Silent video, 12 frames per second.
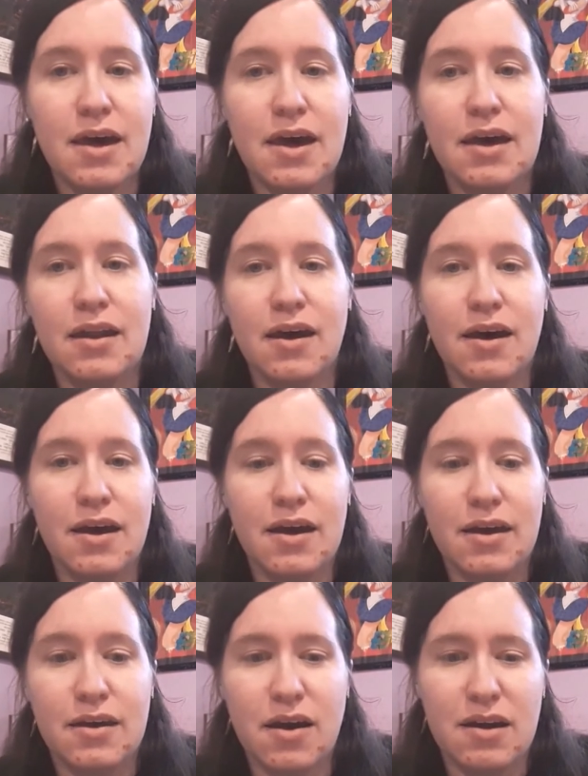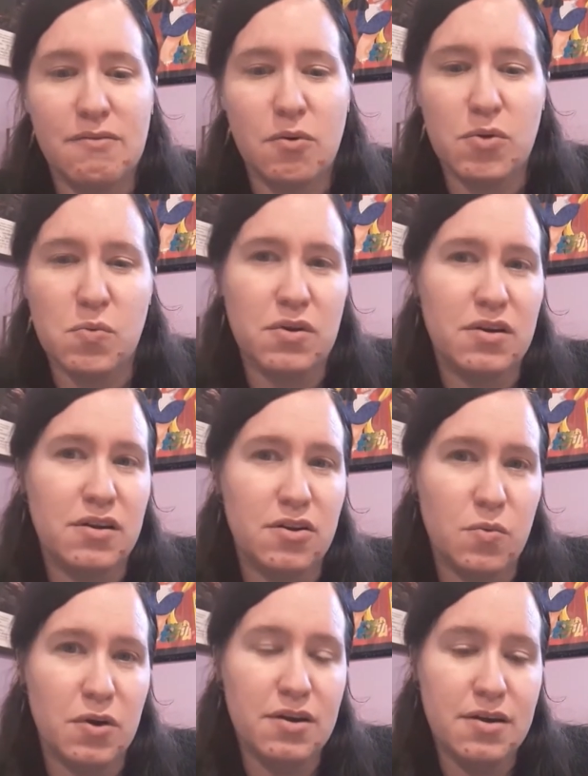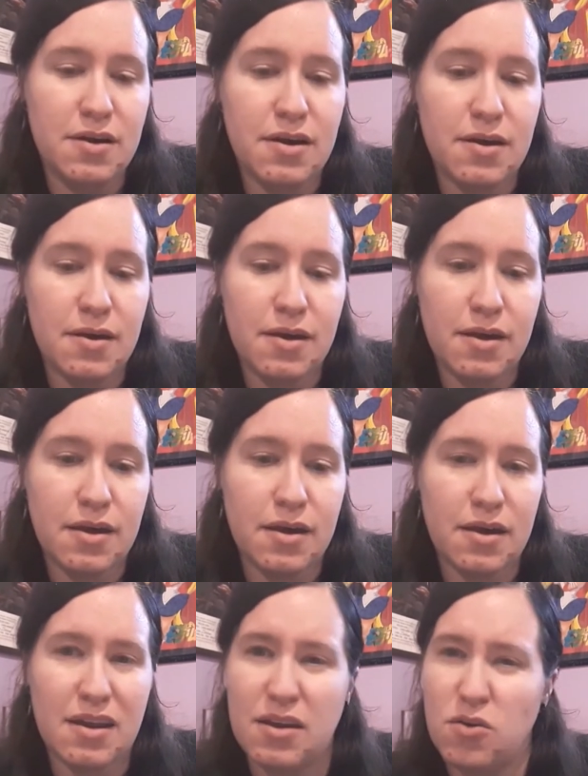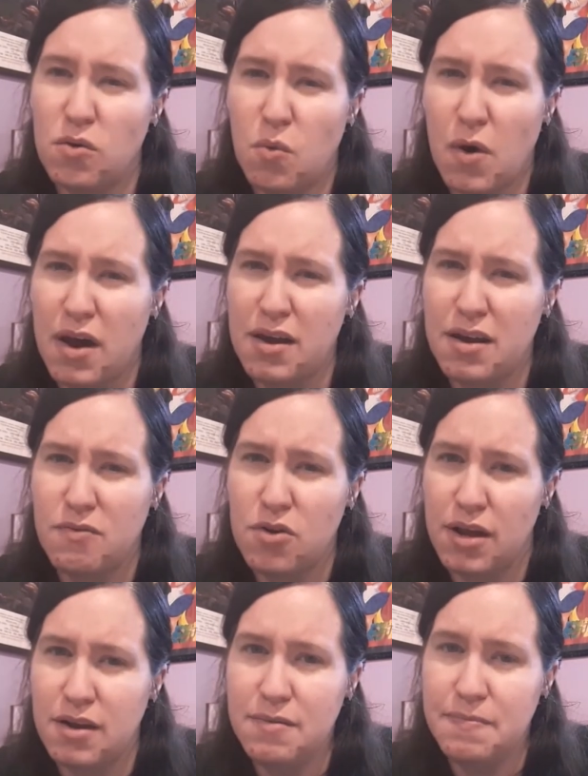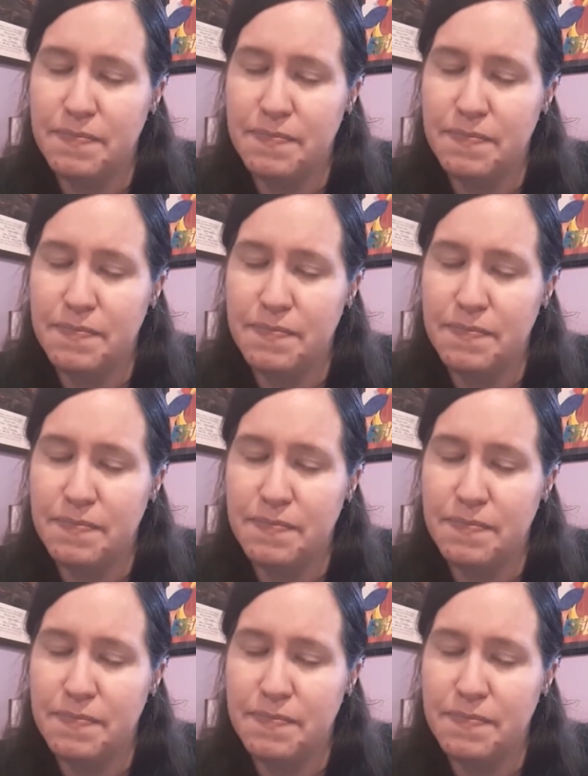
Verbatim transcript: and I kind of always wanted to do one, and I don't know why I never did.